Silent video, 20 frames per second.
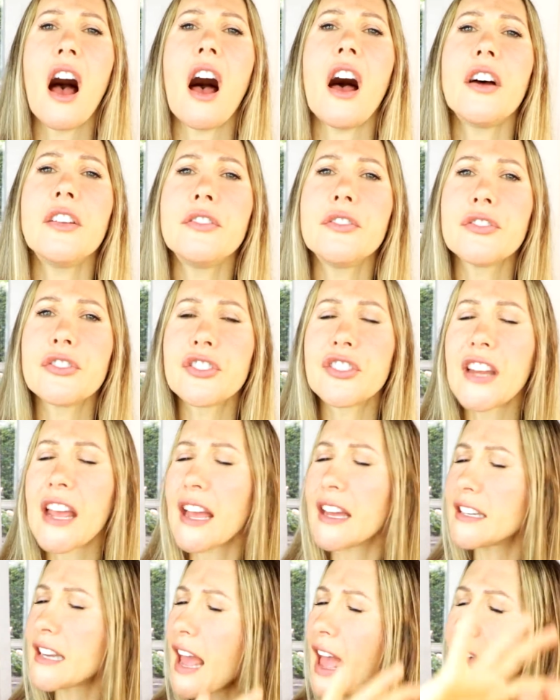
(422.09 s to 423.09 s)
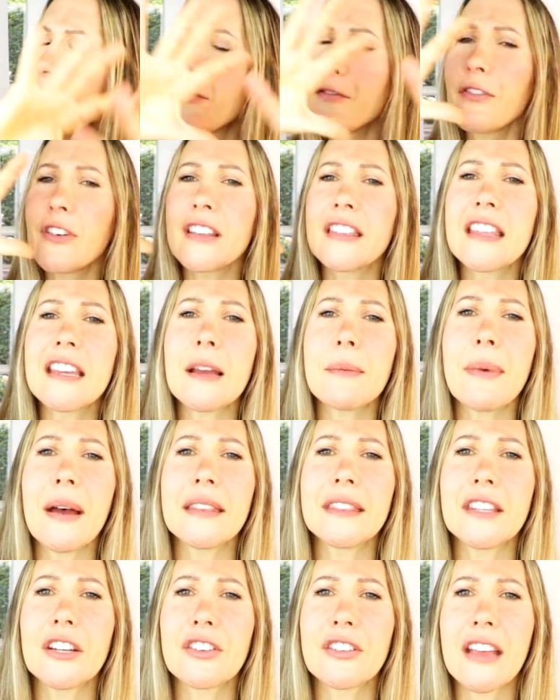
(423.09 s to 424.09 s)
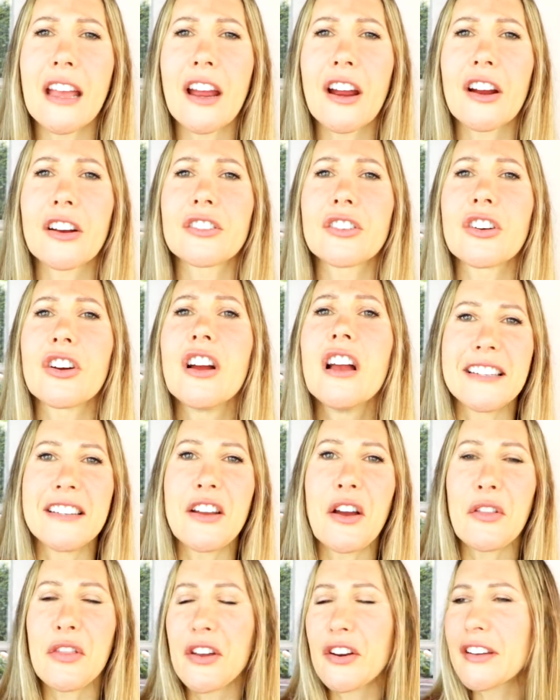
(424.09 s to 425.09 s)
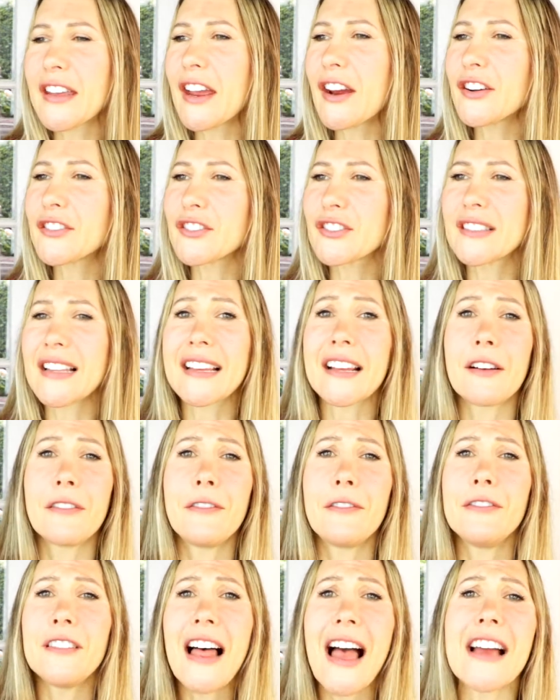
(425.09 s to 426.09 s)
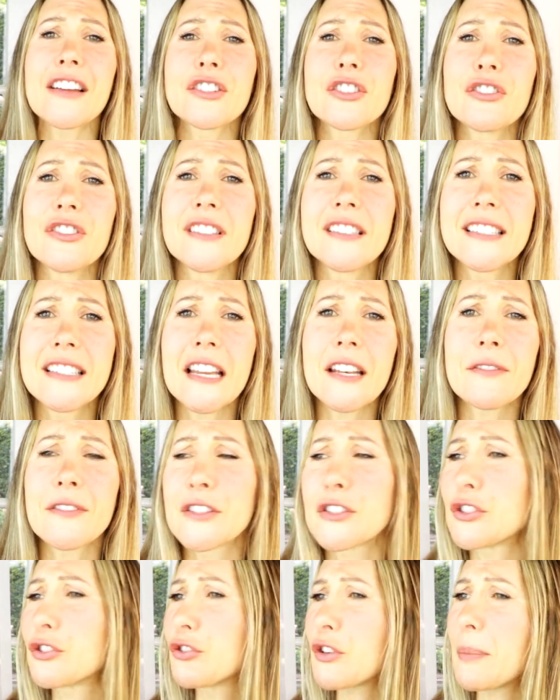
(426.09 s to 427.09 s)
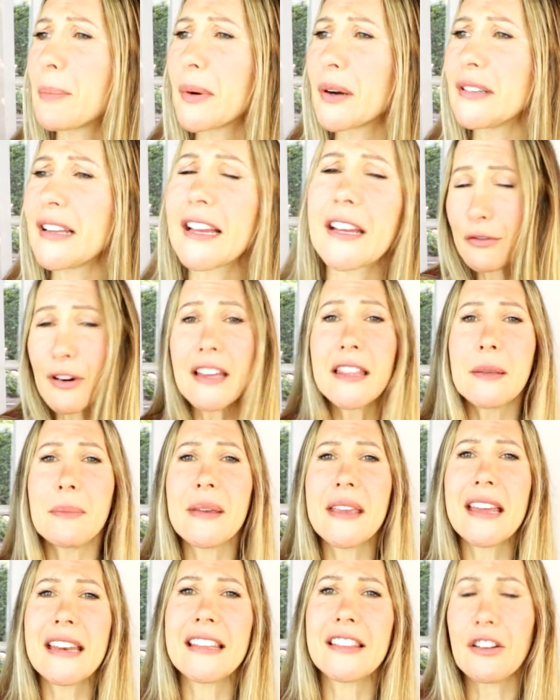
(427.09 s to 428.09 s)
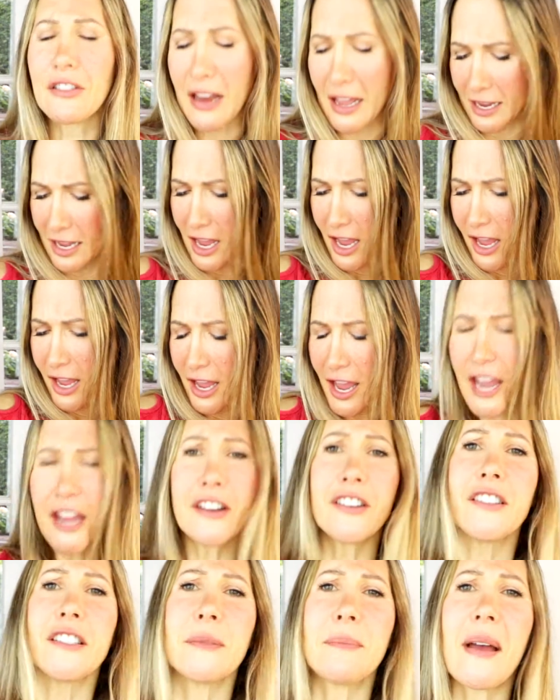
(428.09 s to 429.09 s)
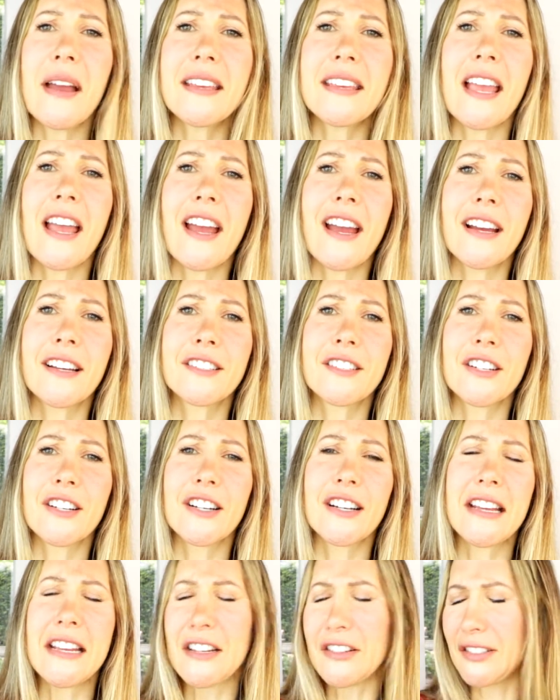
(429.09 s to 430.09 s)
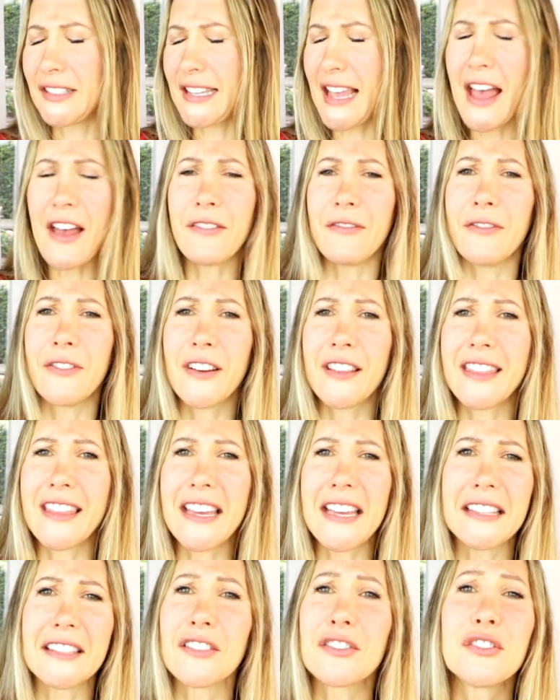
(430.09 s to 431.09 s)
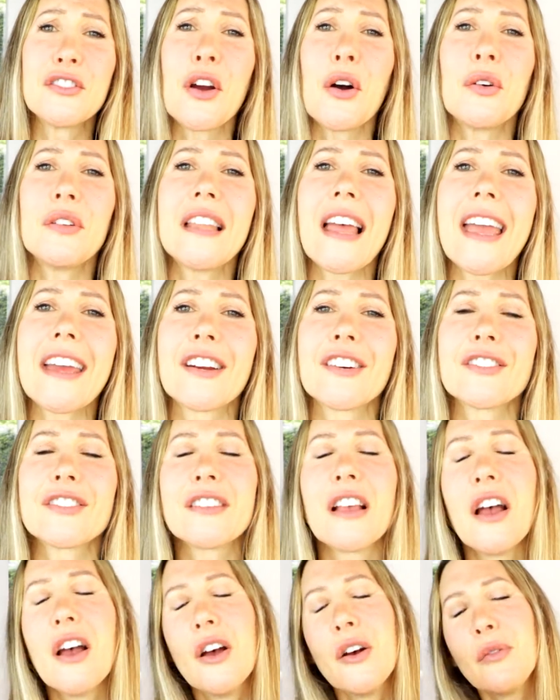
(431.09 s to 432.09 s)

understand everything about their character. Their character's like a flasher instead of a stripper. Like right in the beginning, they're like, here's my character, here's everything, there's no layers.